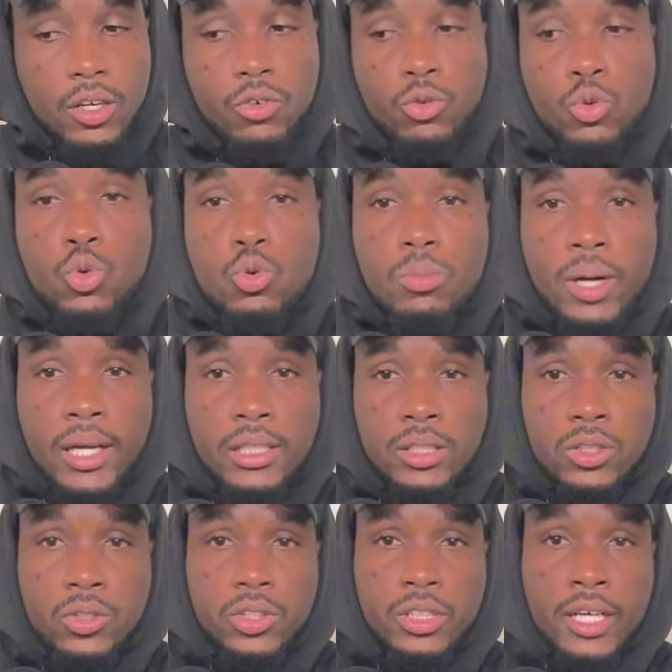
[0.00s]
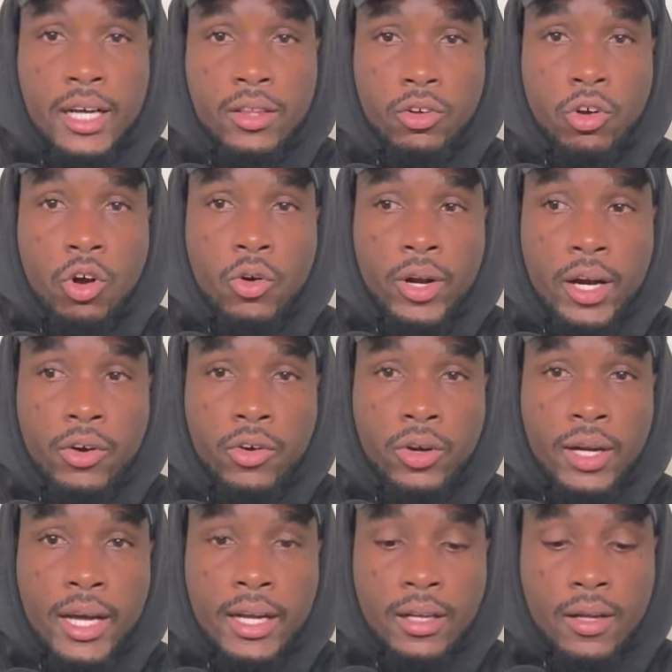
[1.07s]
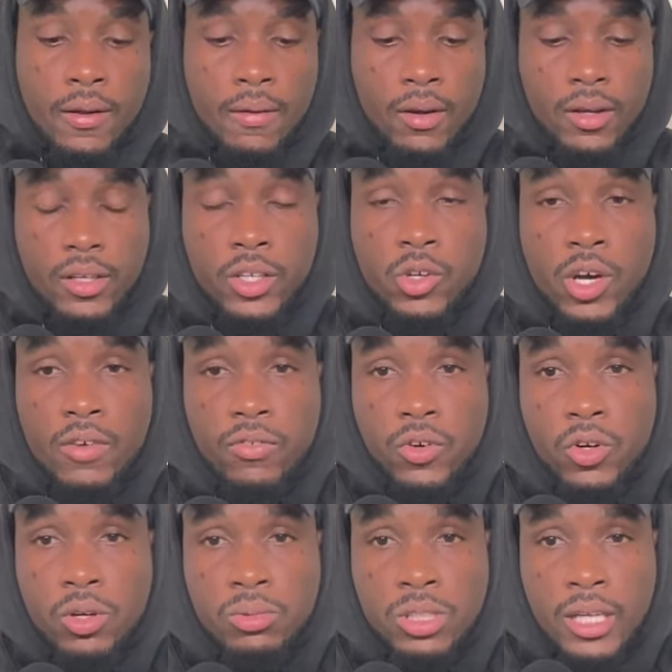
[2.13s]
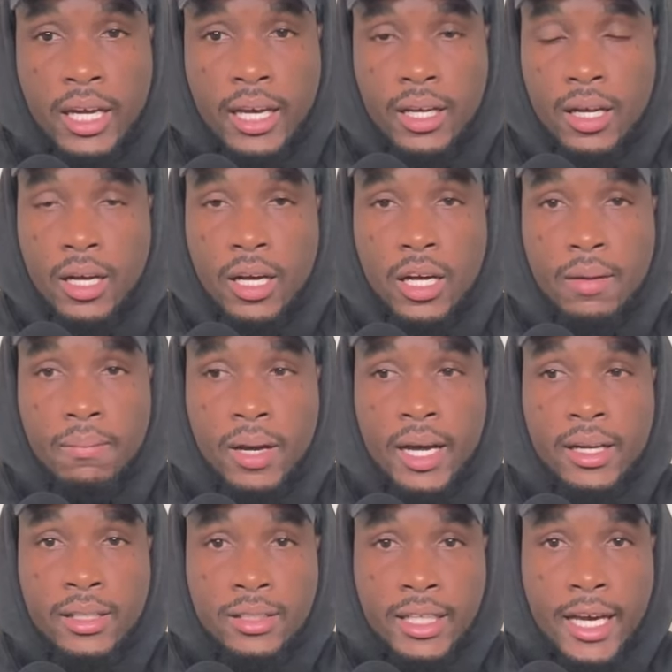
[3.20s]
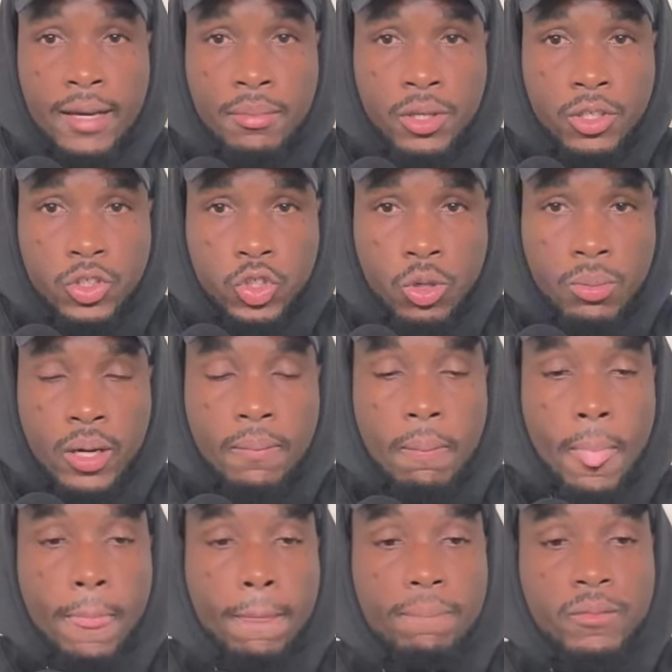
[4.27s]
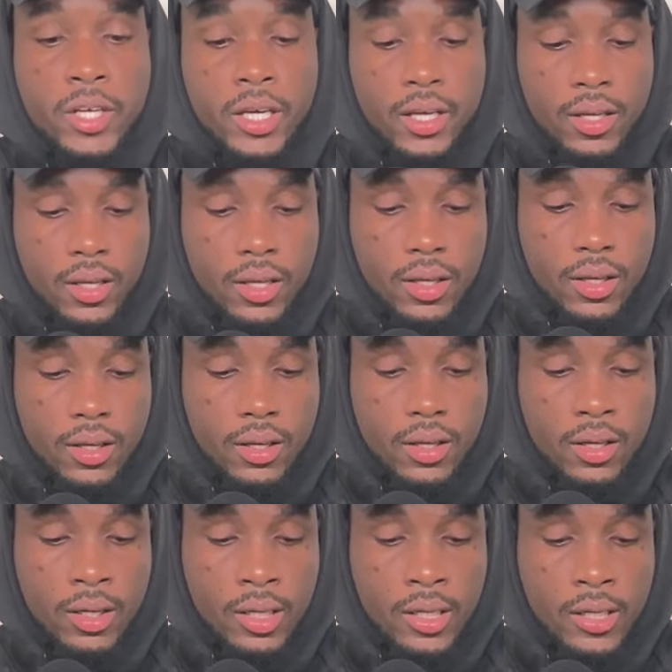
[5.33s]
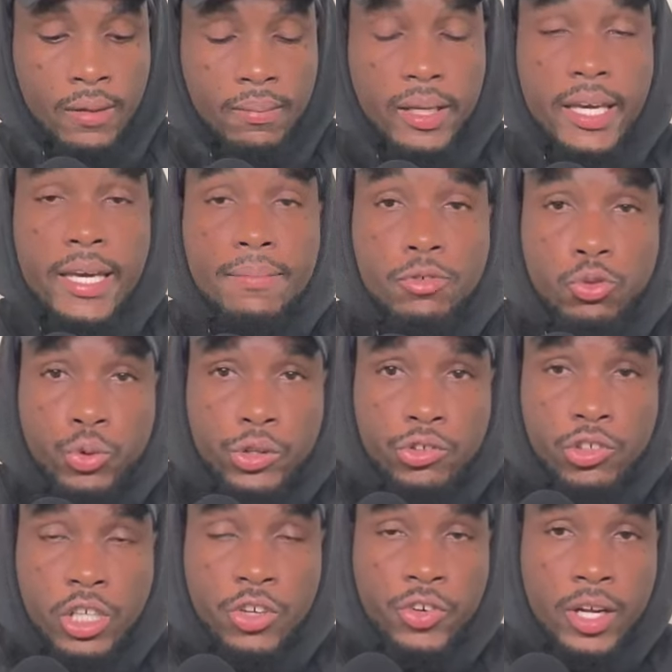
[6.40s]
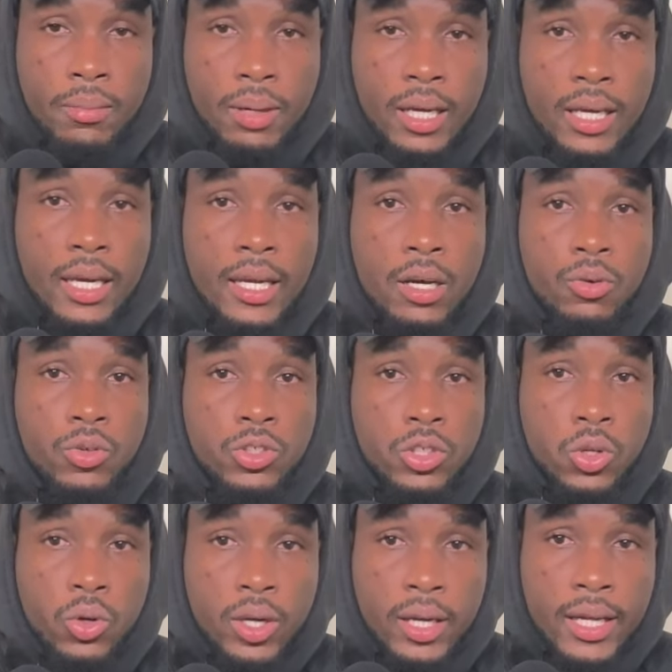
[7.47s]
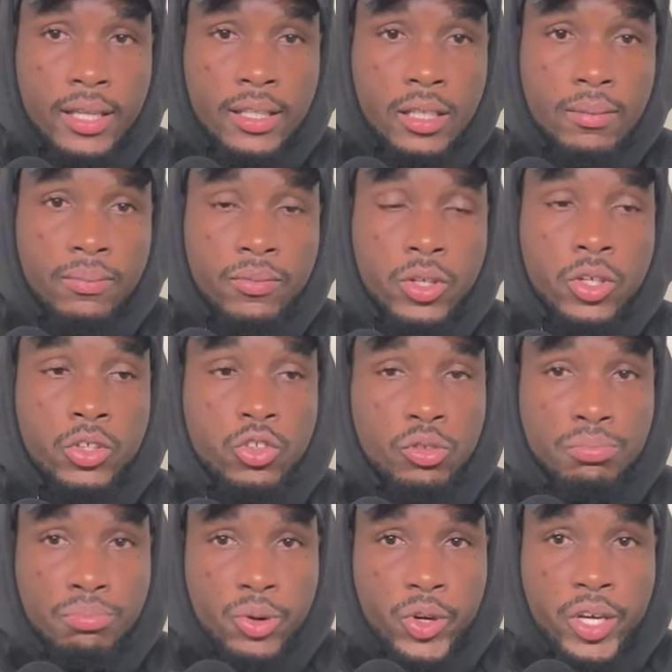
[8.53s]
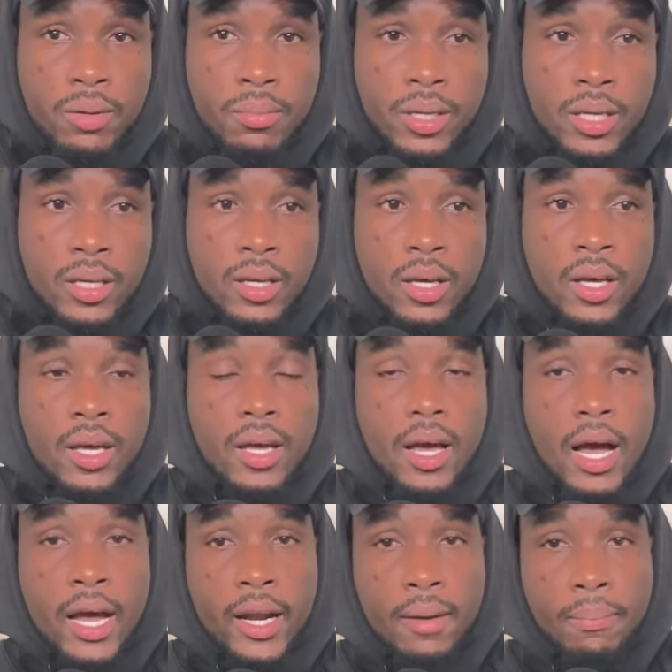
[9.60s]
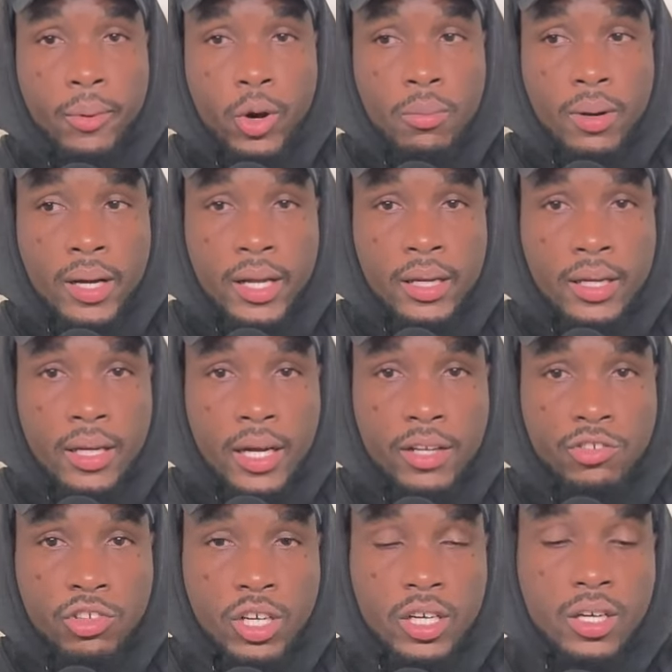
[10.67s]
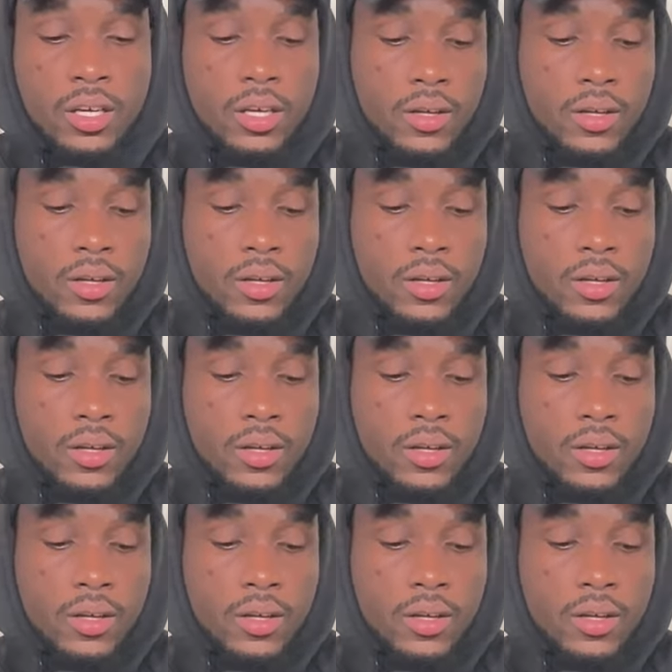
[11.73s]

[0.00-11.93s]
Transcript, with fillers: rumors now start to going around that you have clubs like um at the time in the summer, yeah, um Ipswich, Kieran McKenna was looking at him, you know, to bring him in on a permanent contract.